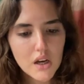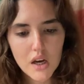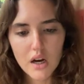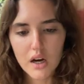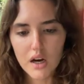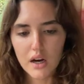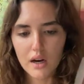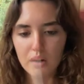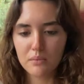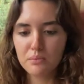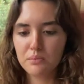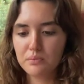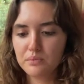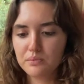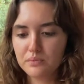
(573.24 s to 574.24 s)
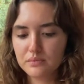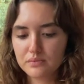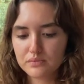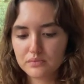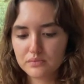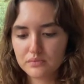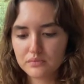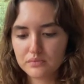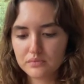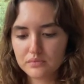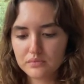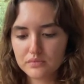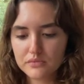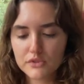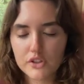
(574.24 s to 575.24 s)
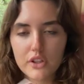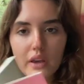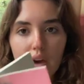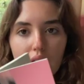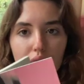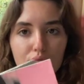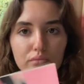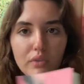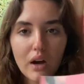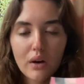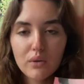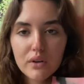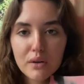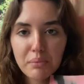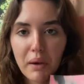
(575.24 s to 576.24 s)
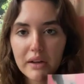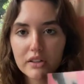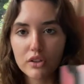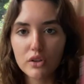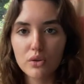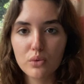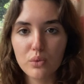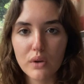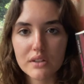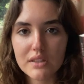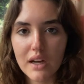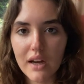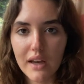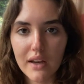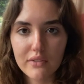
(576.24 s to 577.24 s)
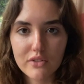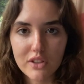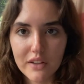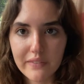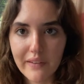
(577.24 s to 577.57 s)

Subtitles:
So yeah, I will get back to you once I have done